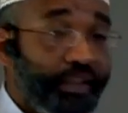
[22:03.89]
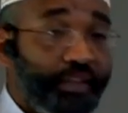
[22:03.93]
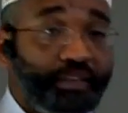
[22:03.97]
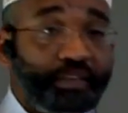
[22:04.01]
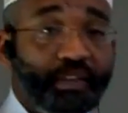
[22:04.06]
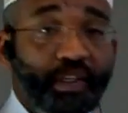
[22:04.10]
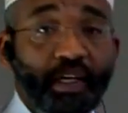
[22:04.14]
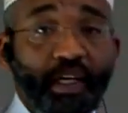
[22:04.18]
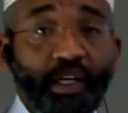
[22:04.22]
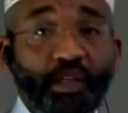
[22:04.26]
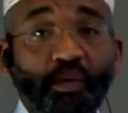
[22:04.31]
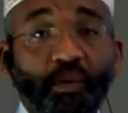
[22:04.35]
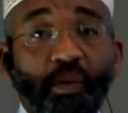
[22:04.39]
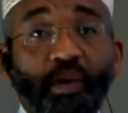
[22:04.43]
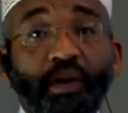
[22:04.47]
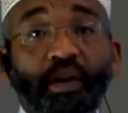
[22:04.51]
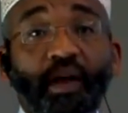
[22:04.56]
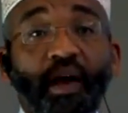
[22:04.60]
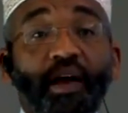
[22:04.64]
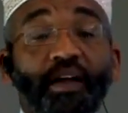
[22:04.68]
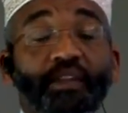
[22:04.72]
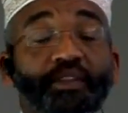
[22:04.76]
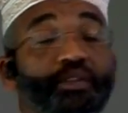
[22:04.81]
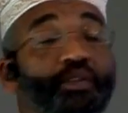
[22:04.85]
Second one
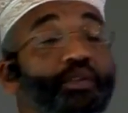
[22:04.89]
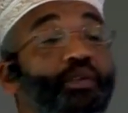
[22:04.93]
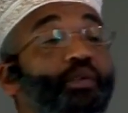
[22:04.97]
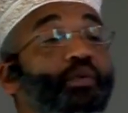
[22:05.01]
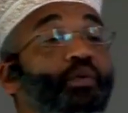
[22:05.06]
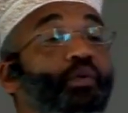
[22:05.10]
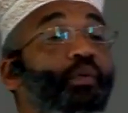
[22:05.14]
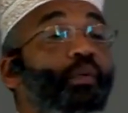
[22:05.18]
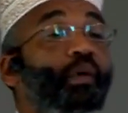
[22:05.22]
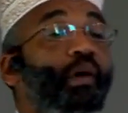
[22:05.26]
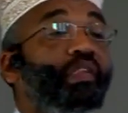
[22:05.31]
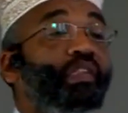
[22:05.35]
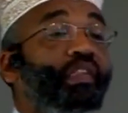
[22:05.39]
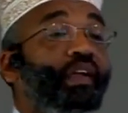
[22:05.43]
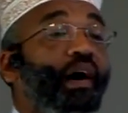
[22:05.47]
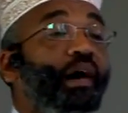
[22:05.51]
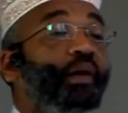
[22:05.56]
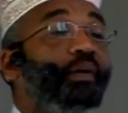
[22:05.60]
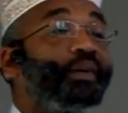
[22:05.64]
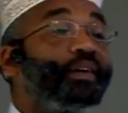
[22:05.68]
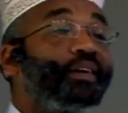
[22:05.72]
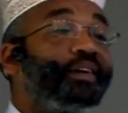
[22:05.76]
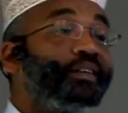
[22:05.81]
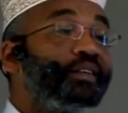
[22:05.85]
has to do with our